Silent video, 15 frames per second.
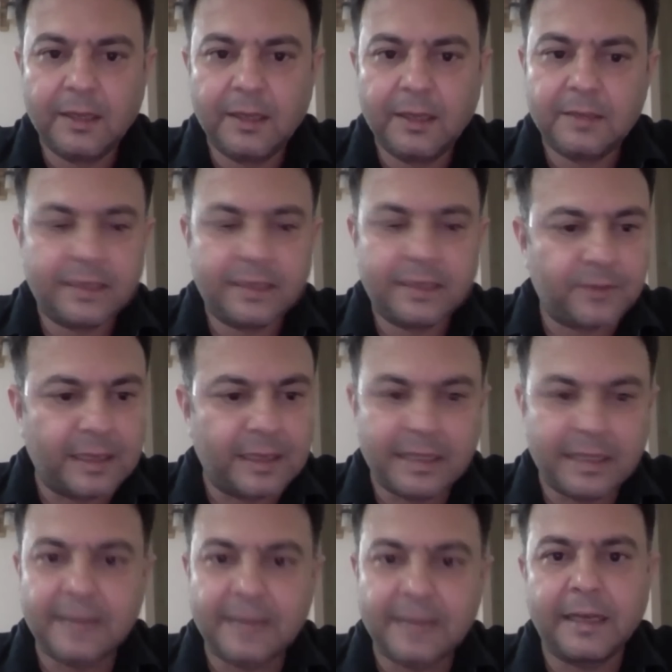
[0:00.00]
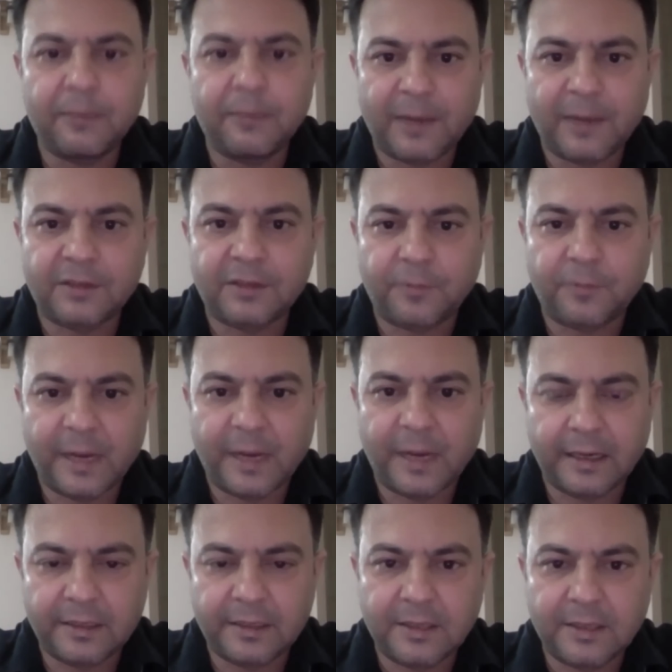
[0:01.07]
That's when there is an influx of
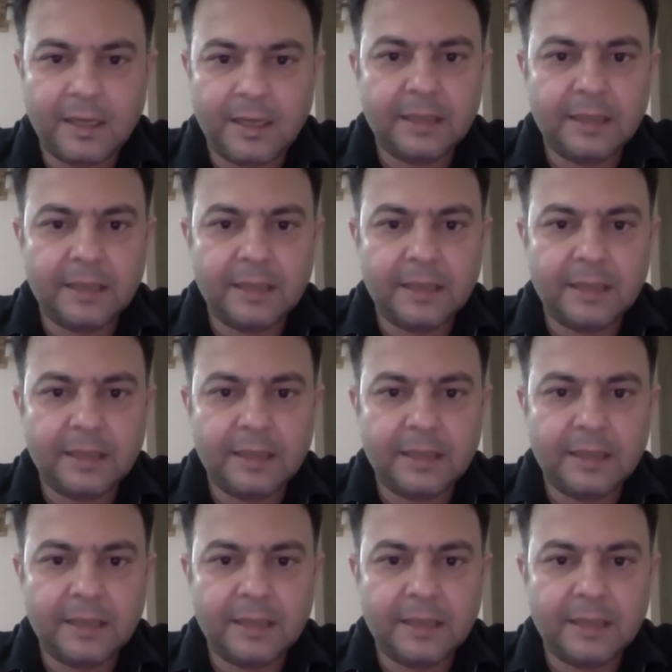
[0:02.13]
migrants.